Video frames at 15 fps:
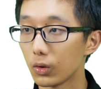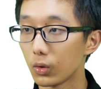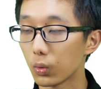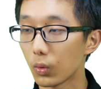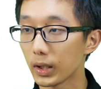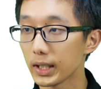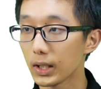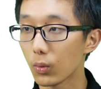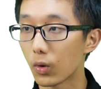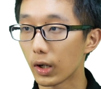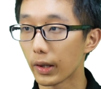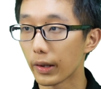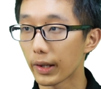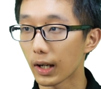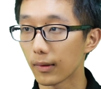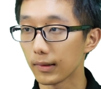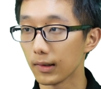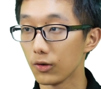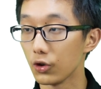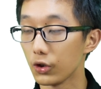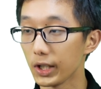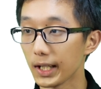
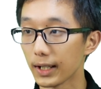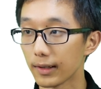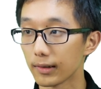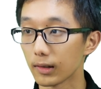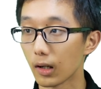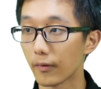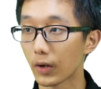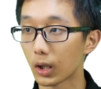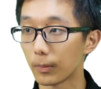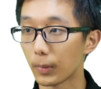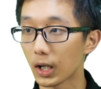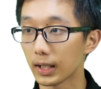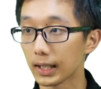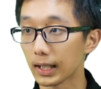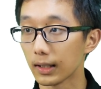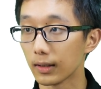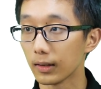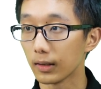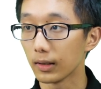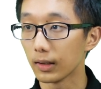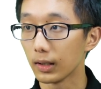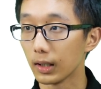21,000 genes of our body,
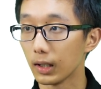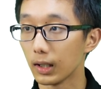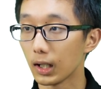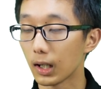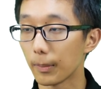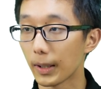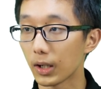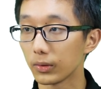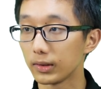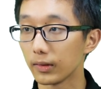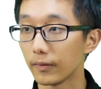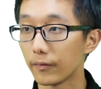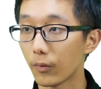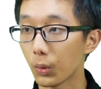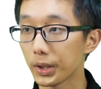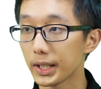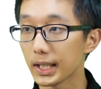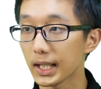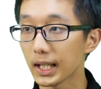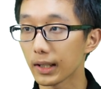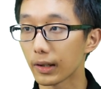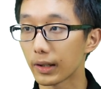about
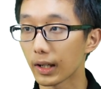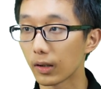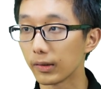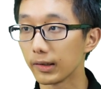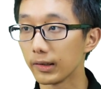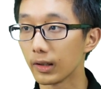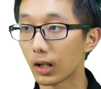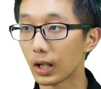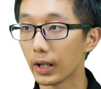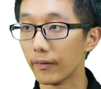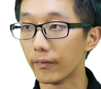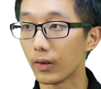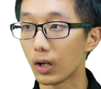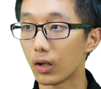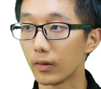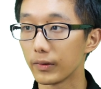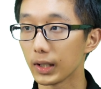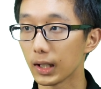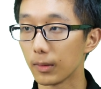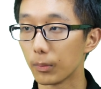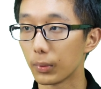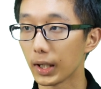14,000 are involved
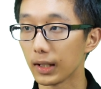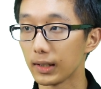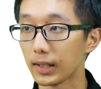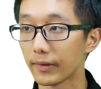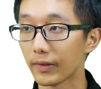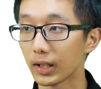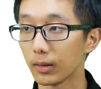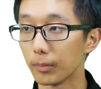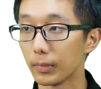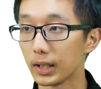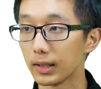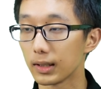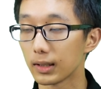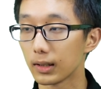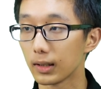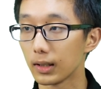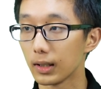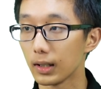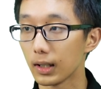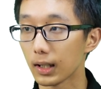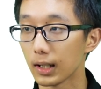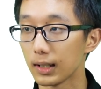in brain development.
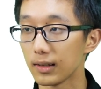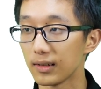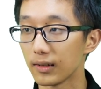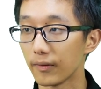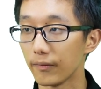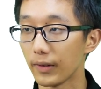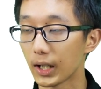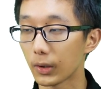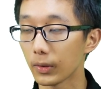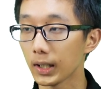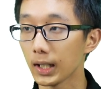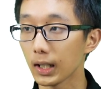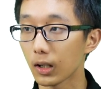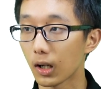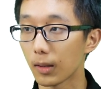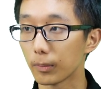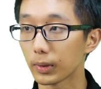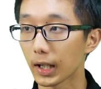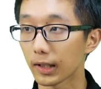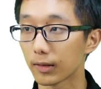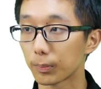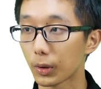It is a very
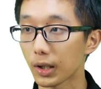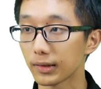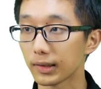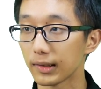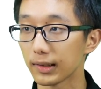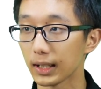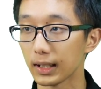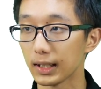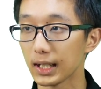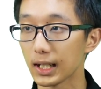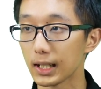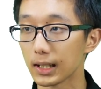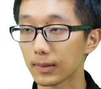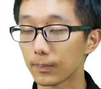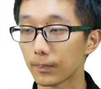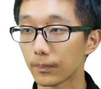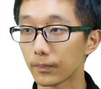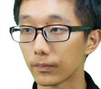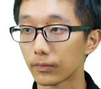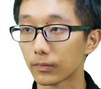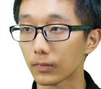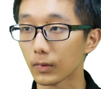complex process indeed.
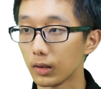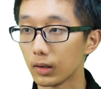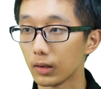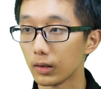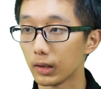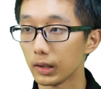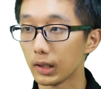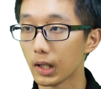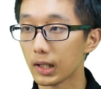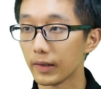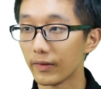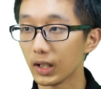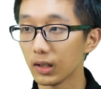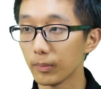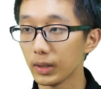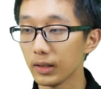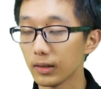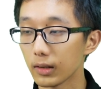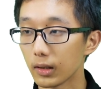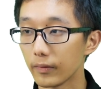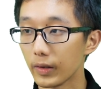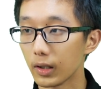The development
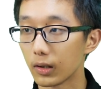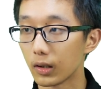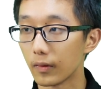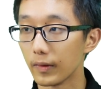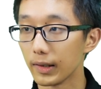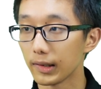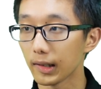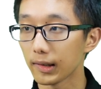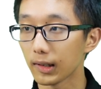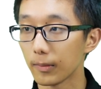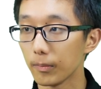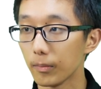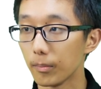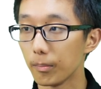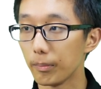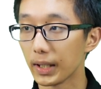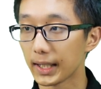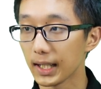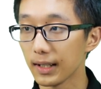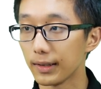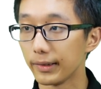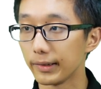of the nervous system
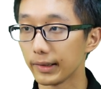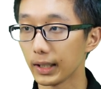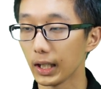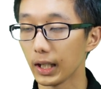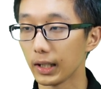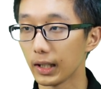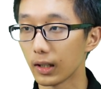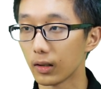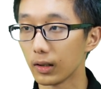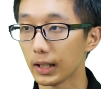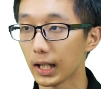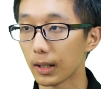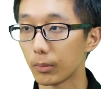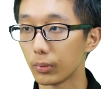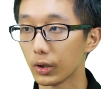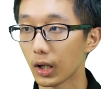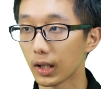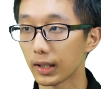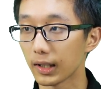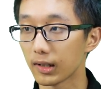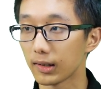begins in early embryonic